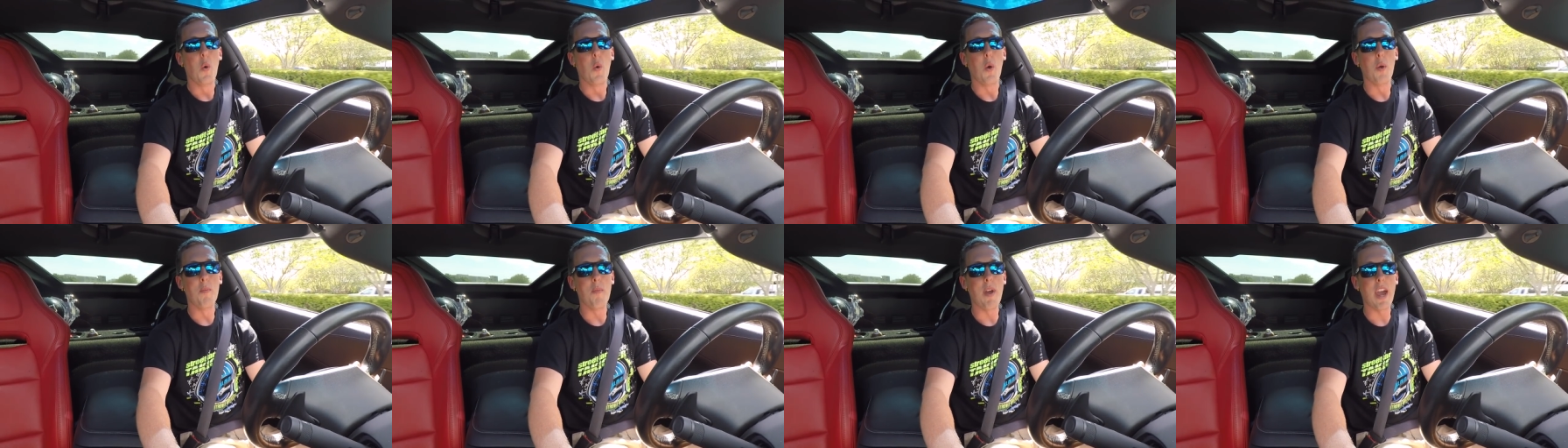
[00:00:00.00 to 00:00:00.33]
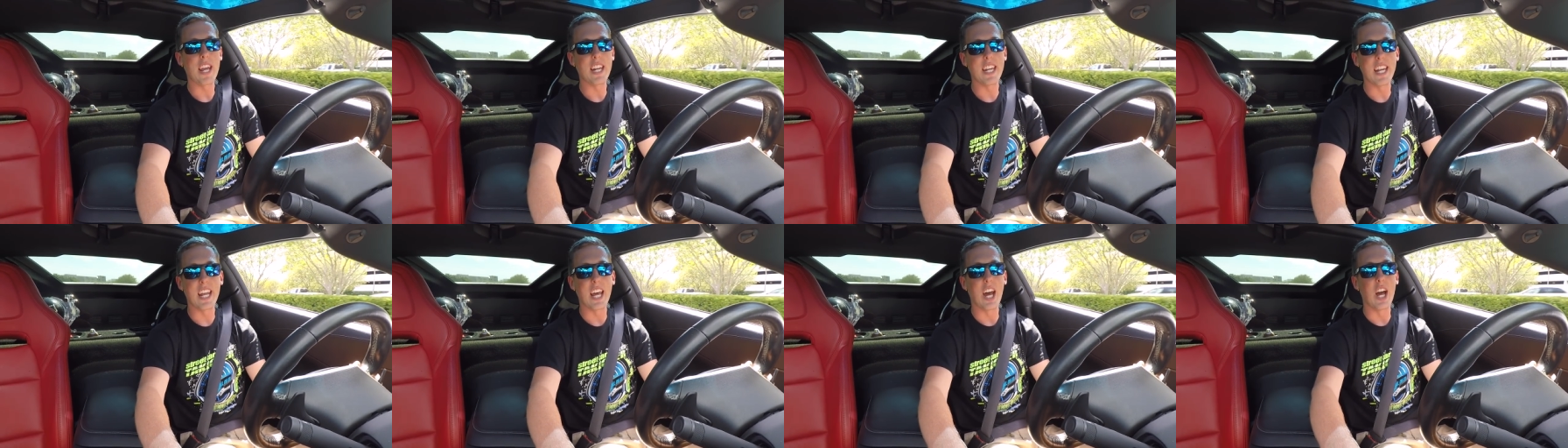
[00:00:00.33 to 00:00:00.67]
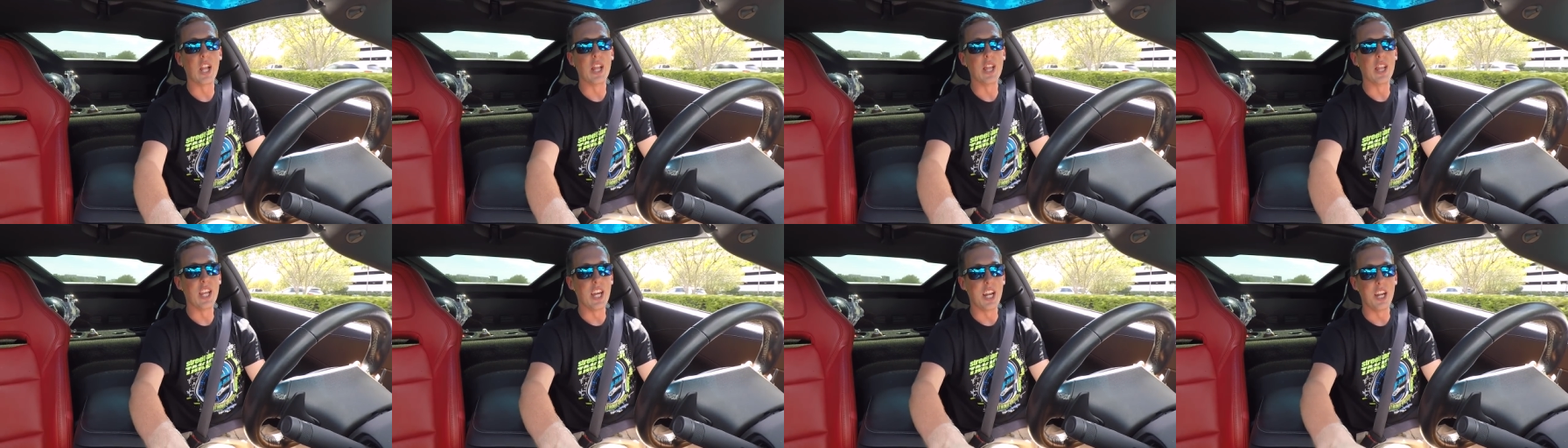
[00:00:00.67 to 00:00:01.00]
we made it
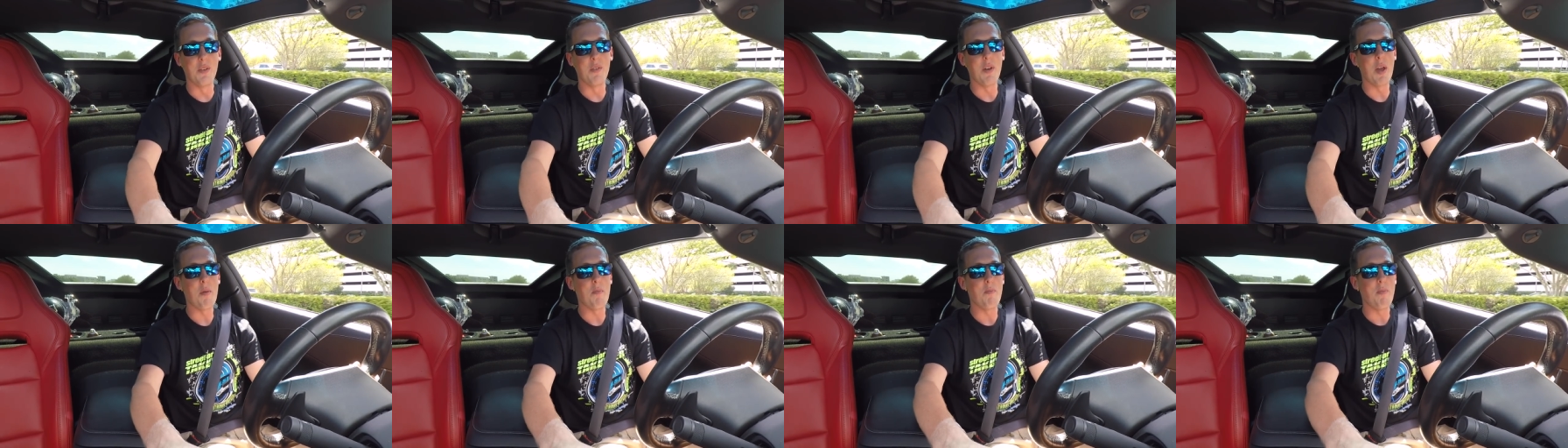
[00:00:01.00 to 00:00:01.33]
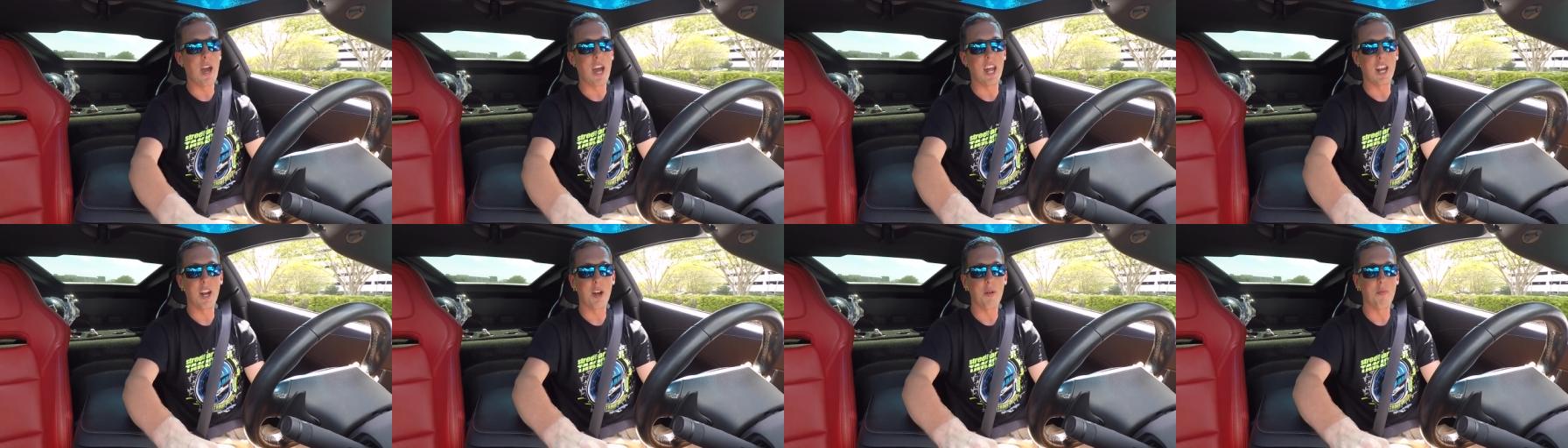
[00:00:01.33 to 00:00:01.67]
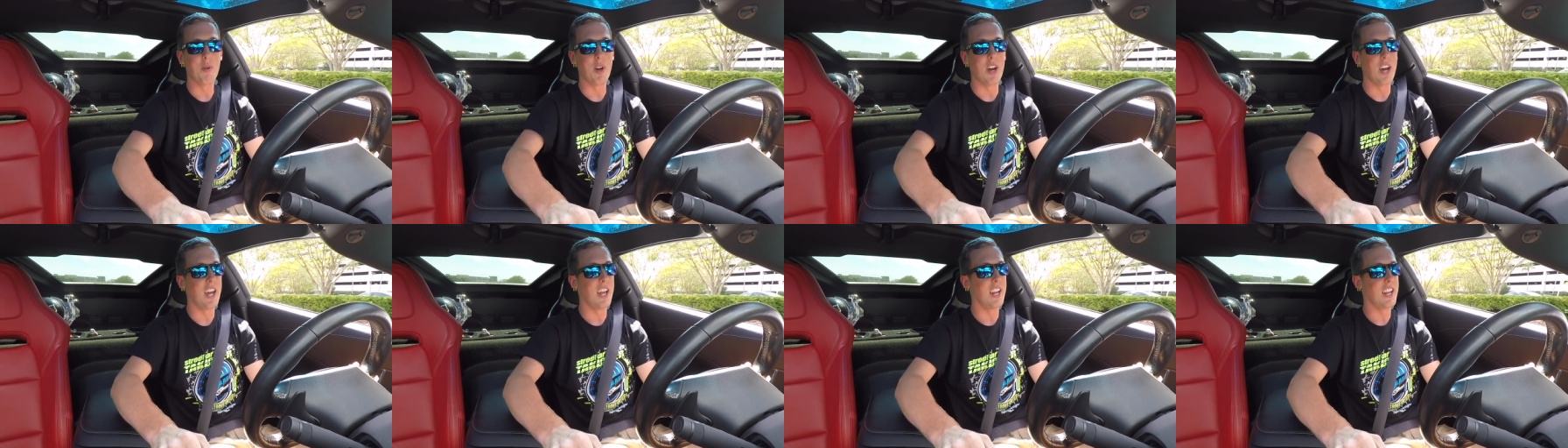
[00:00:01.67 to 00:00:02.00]
a little bit better,
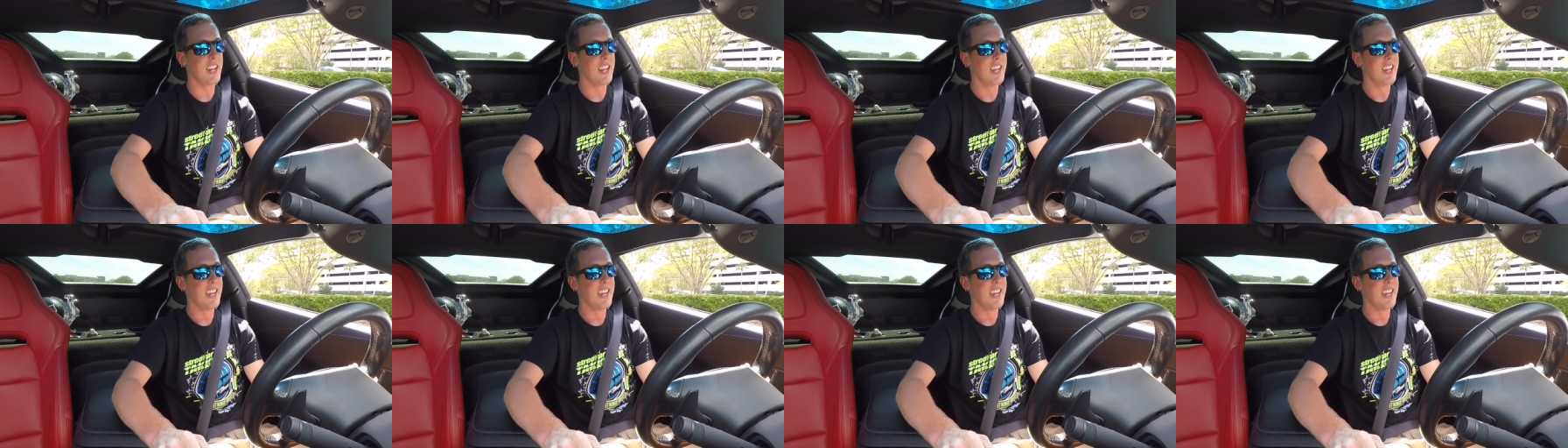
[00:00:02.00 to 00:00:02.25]
but